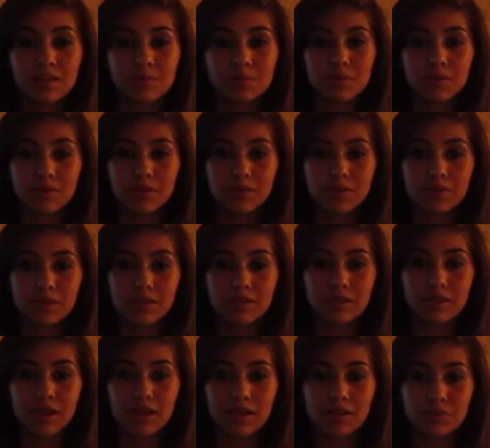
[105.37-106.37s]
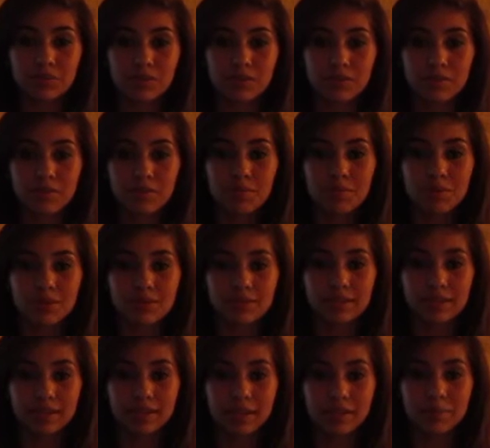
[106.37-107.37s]
Puerto Rico has one of the most
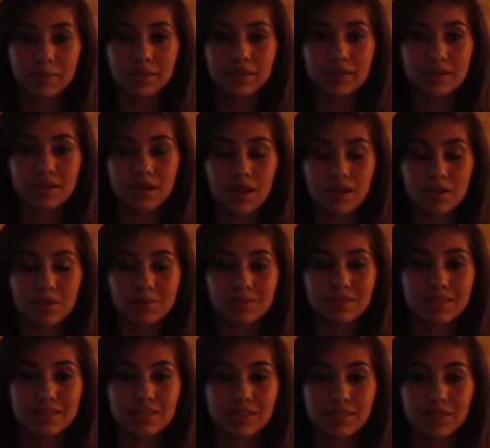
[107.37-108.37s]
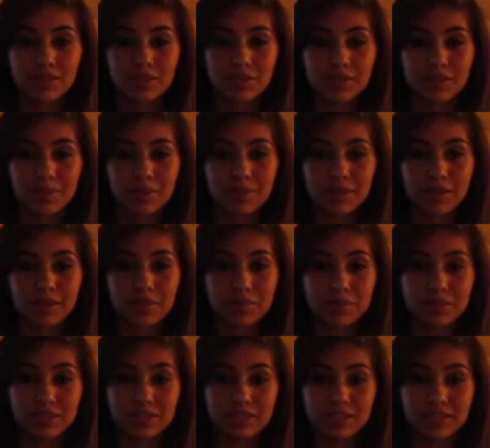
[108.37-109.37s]
dynamic economies in the Caribbean
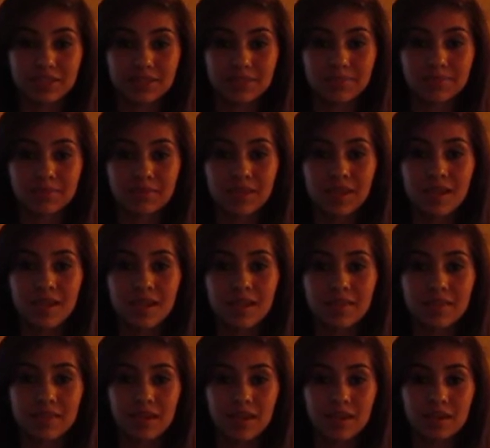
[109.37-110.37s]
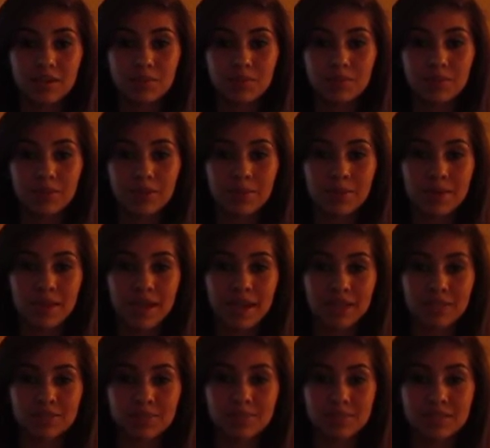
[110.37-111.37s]
region. The unemployment
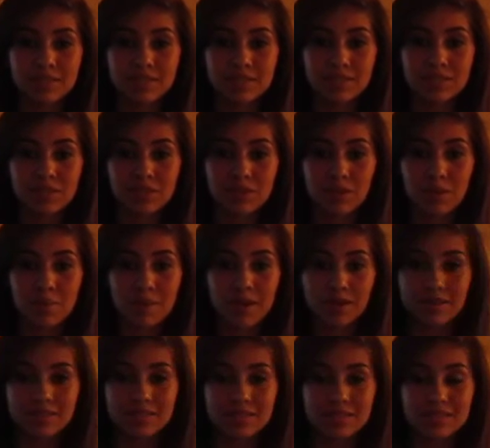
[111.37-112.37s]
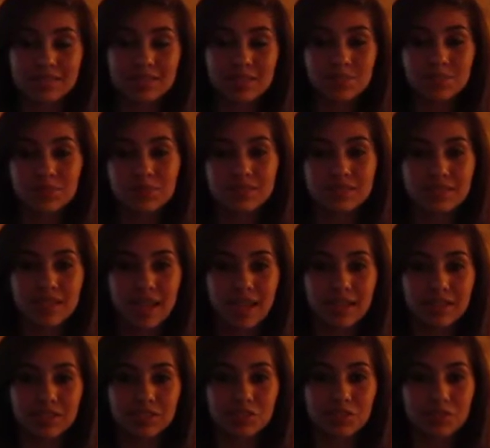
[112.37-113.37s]
has risen to about 16%
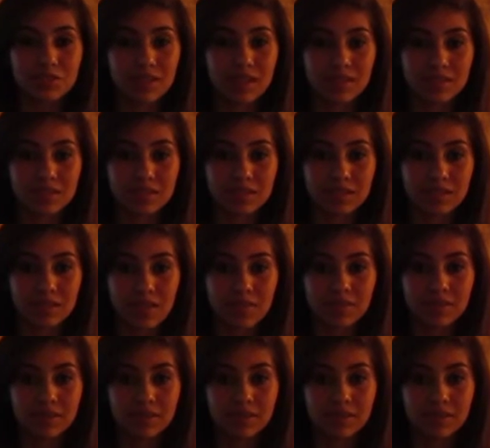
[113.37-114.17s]
in 2011.